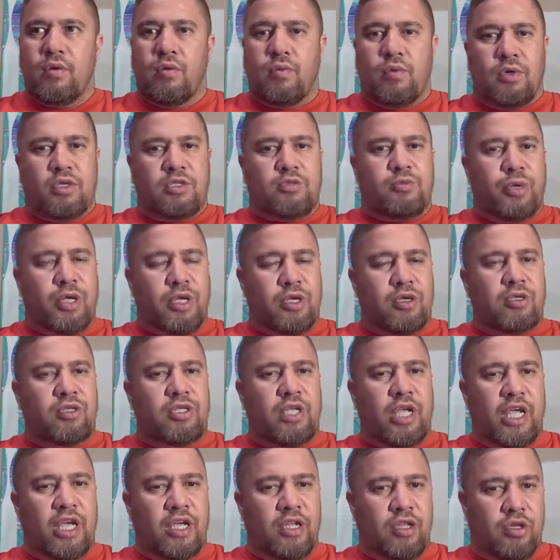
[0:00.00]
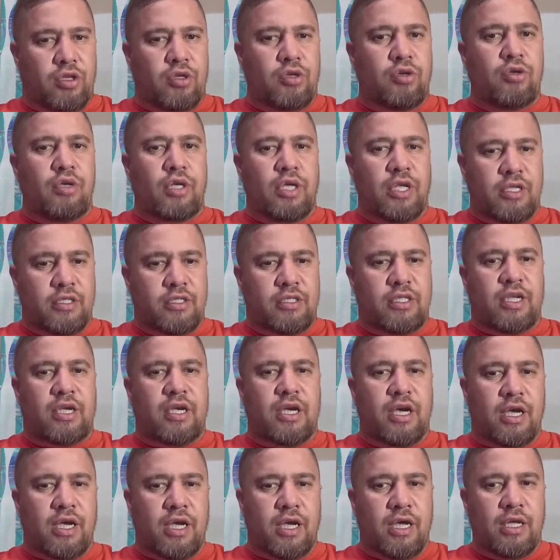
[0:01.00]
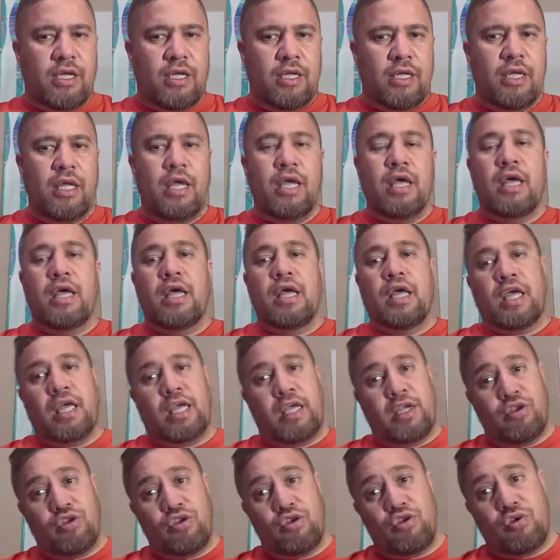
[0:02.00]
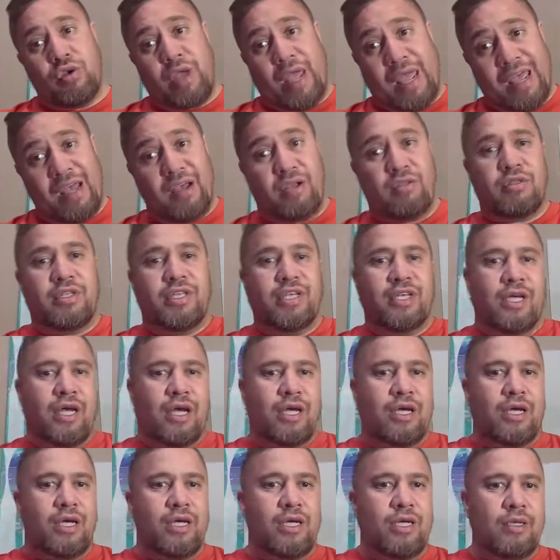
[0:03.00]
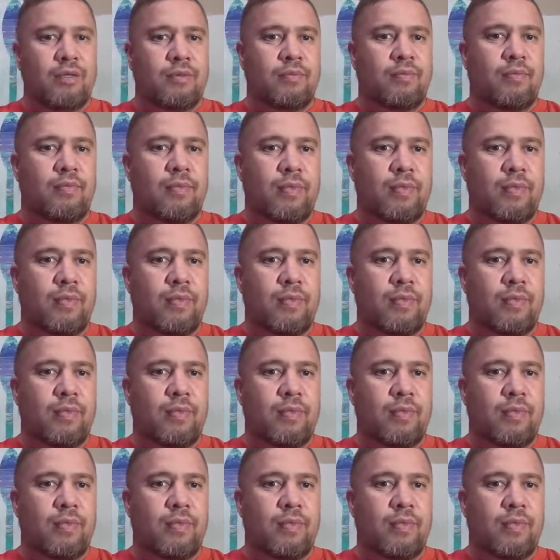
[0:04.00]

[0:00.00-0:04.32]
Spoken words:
was because he knew his tikanga, he knew our tikanga,